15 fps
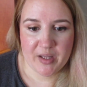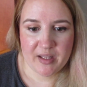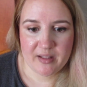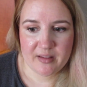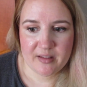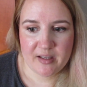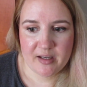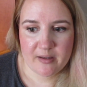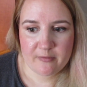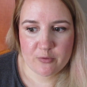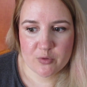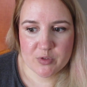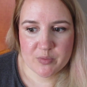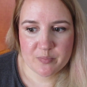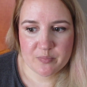and I
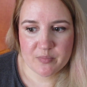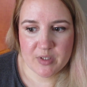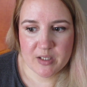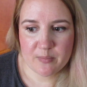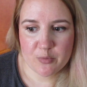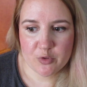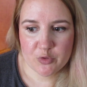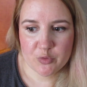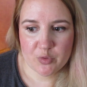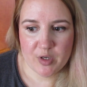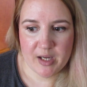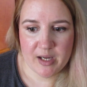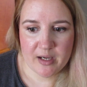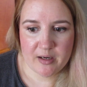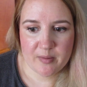was able to
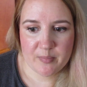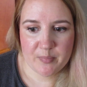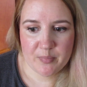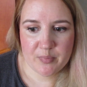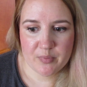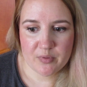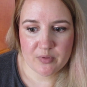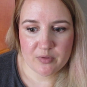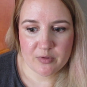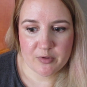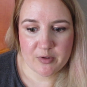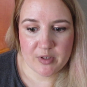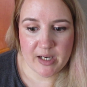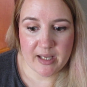help uh,